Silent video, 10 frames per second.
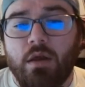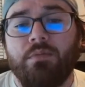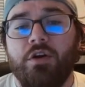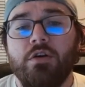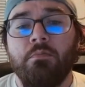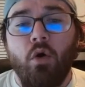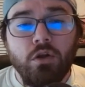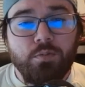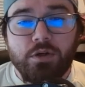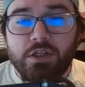There are
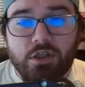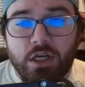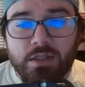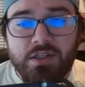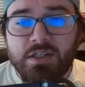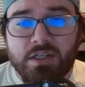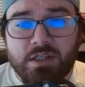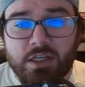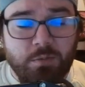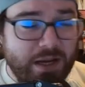multiple instances,
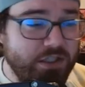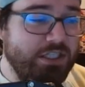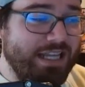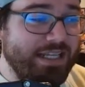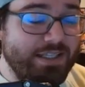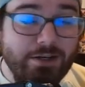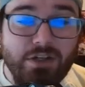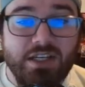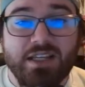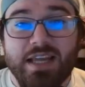especially in that
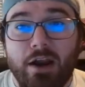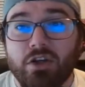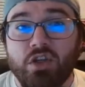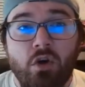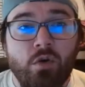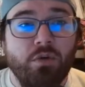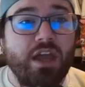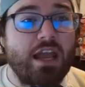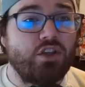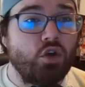series against Arizona, where they
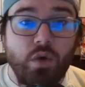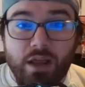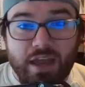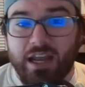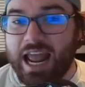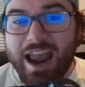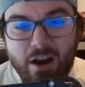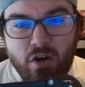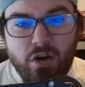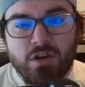had
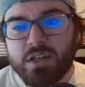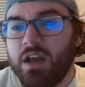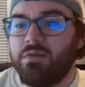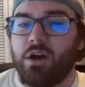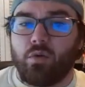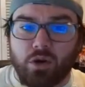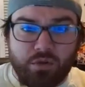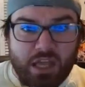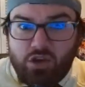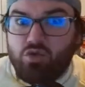errors.
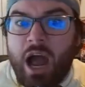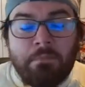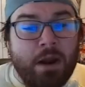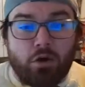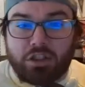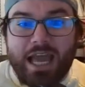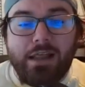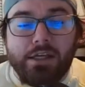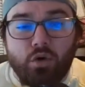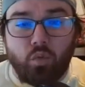You got Merrill
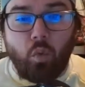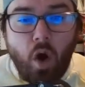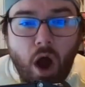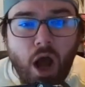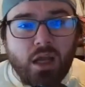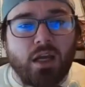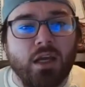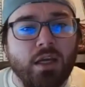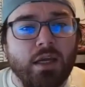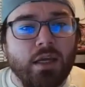Kelly to walk.
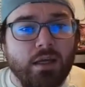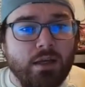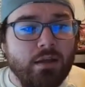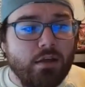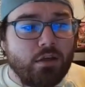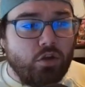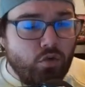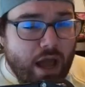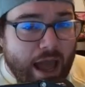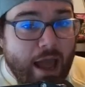You
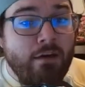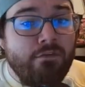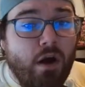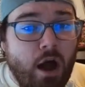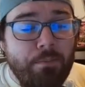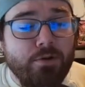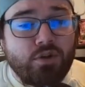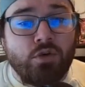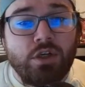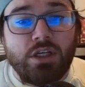have
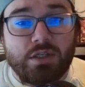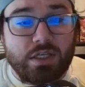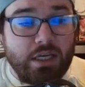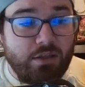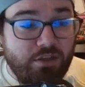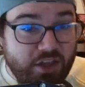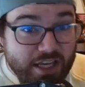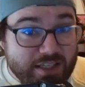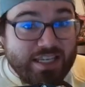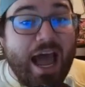opportunities.
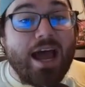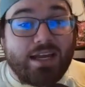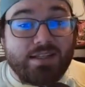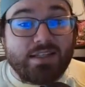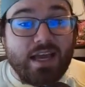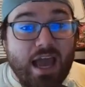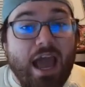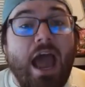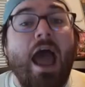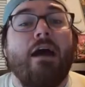These guys
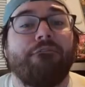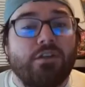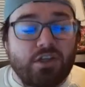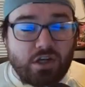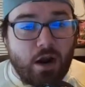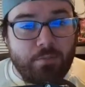have to start.